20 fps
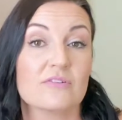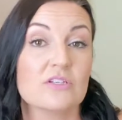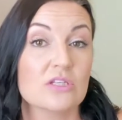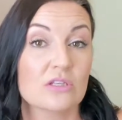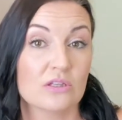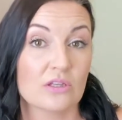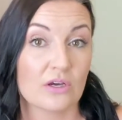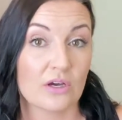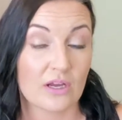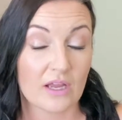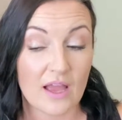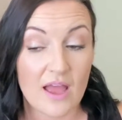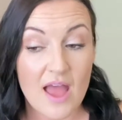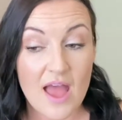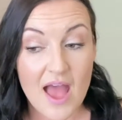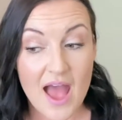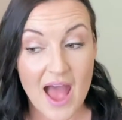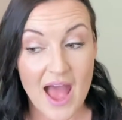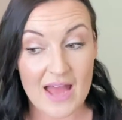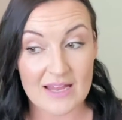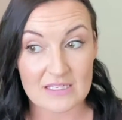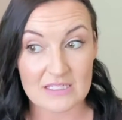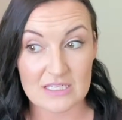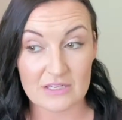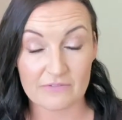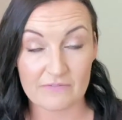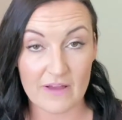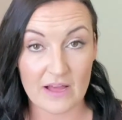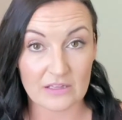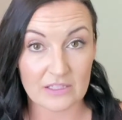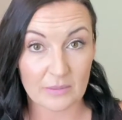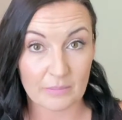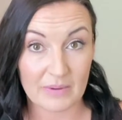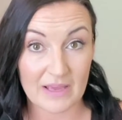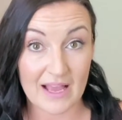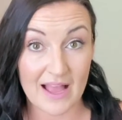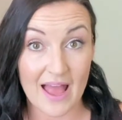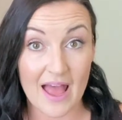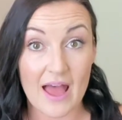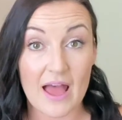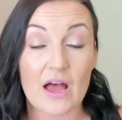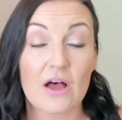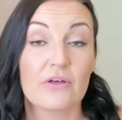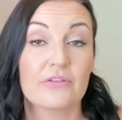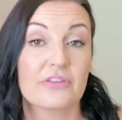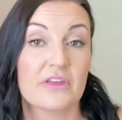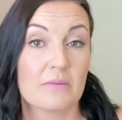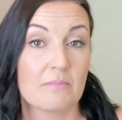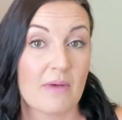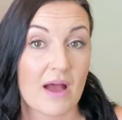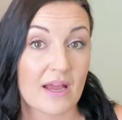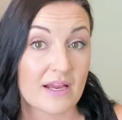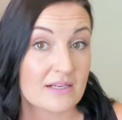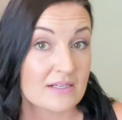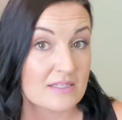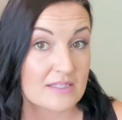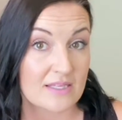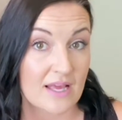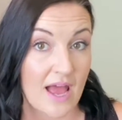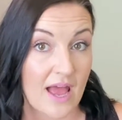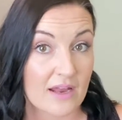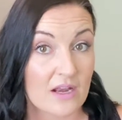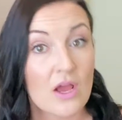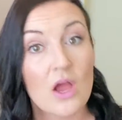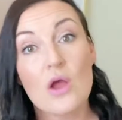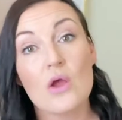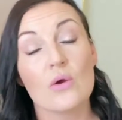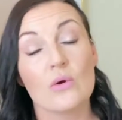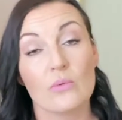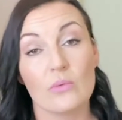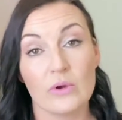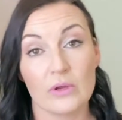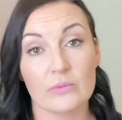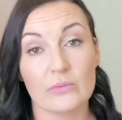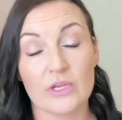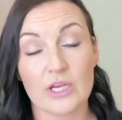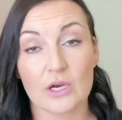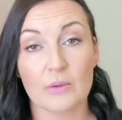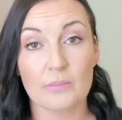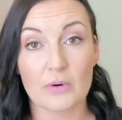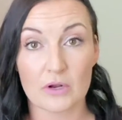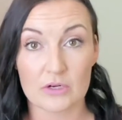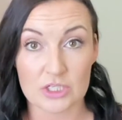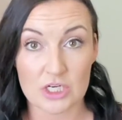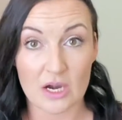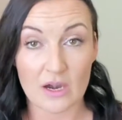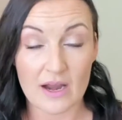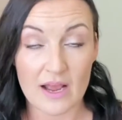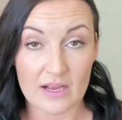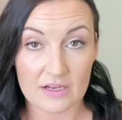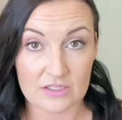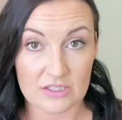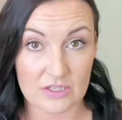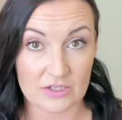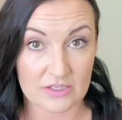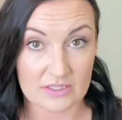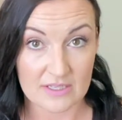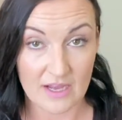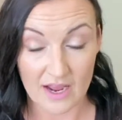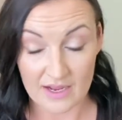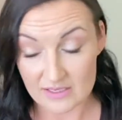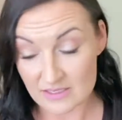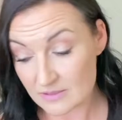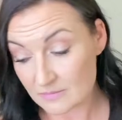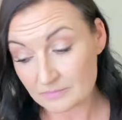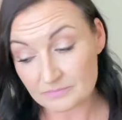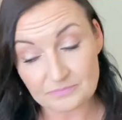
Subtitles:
to look at developing a healthy mindset when we approach our exercise.